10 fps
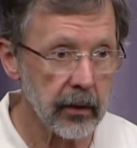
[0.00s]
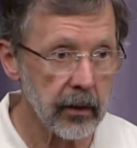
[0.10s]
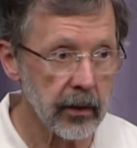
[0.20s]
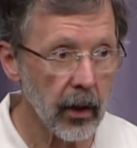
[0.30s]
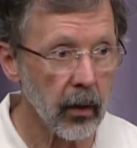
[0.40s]

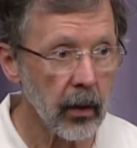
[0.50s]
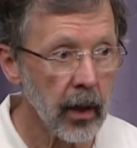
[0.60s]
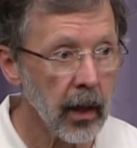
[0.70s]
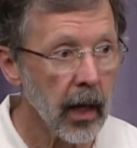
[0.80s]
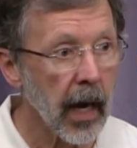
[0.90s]
So
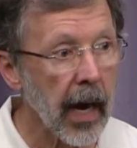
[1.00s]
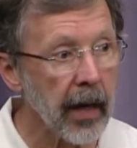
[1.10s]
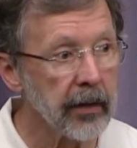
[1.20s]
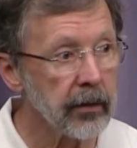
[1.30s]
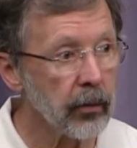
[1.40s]

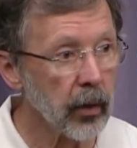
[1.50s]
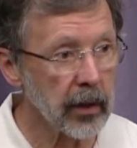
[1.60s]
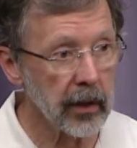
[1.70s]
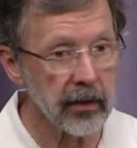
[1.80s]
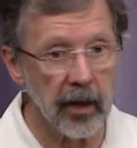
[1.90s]
I
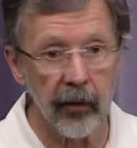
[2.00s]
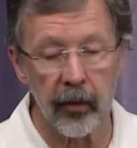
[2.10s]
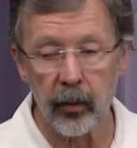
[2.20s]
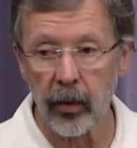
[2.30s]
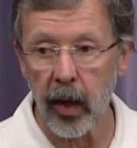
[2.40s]
worked on
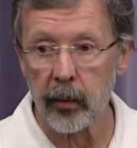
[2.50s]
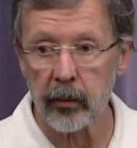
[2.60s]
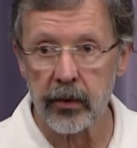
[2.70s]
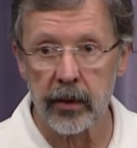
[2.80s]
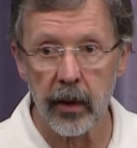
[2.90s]
solving
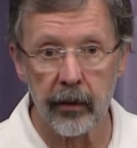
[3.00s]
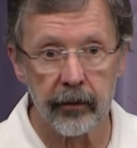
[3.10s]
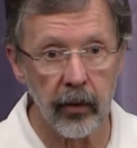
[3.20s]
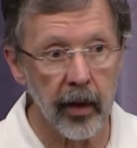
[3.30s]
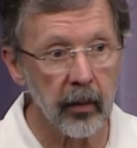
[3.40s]
problems
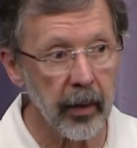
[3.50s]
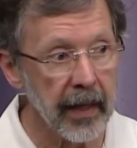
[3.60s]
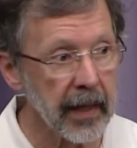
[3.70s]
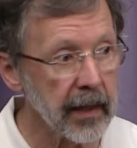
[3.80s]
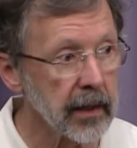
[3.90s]
of trying to
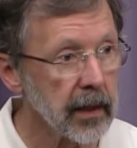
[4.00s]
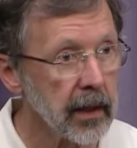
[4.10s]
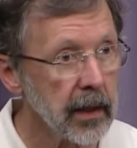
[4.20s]
make it